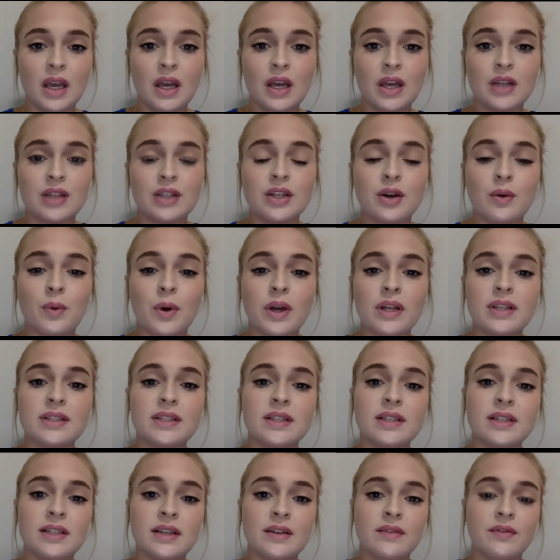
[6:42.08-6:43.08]
So what's
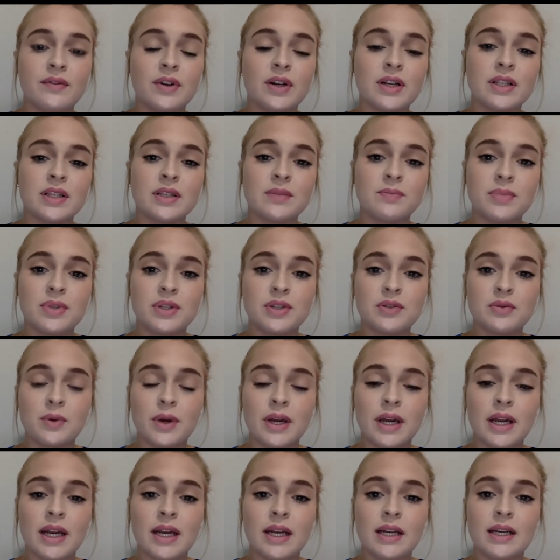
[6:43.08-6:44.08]
the difference
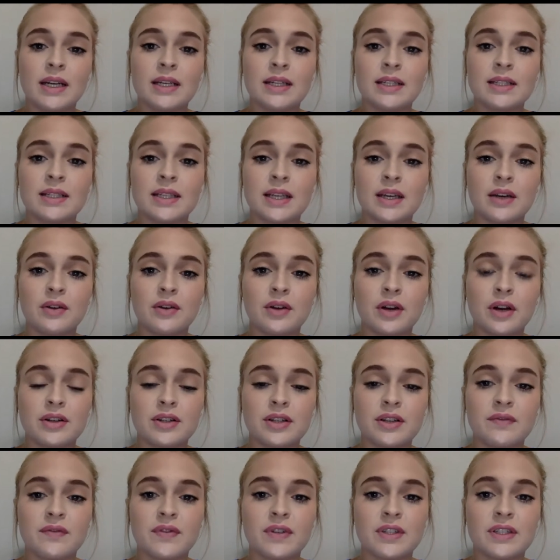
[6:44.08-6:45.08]
between skilled
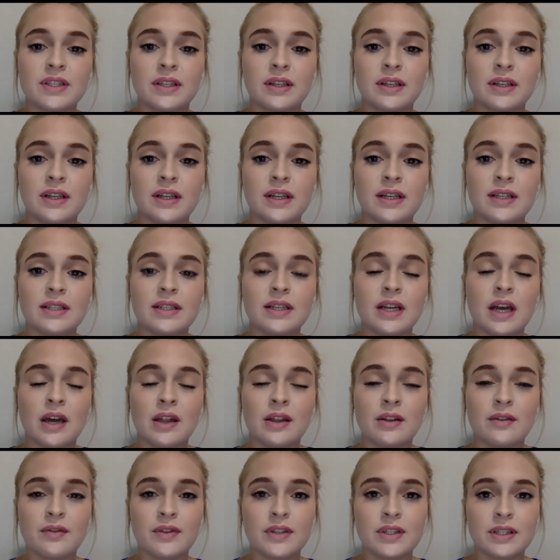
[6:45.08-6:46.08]
nursing facilities and
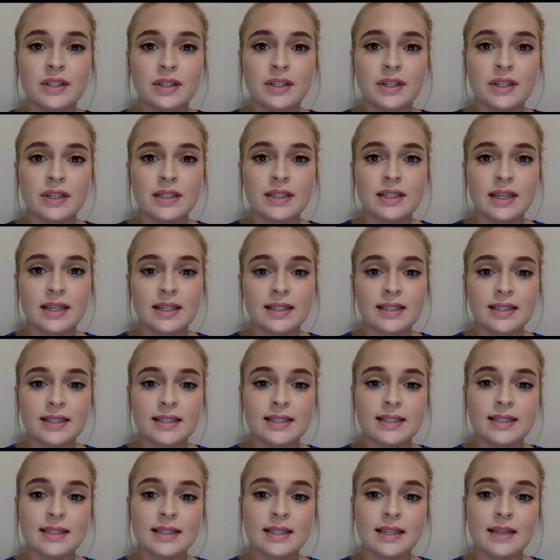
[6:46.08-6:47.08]
other facilities like
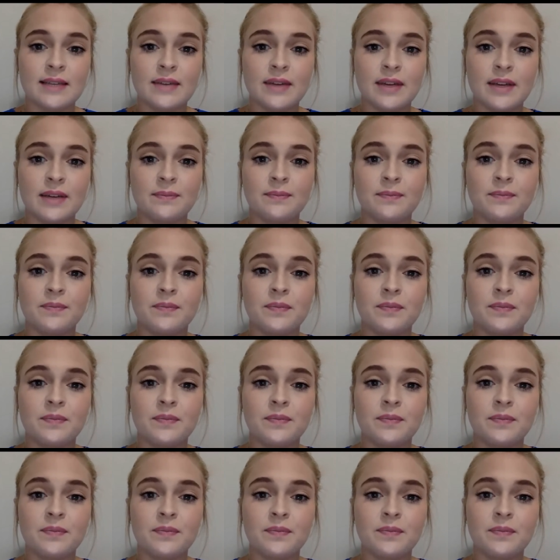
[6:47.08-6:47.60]
assisted living?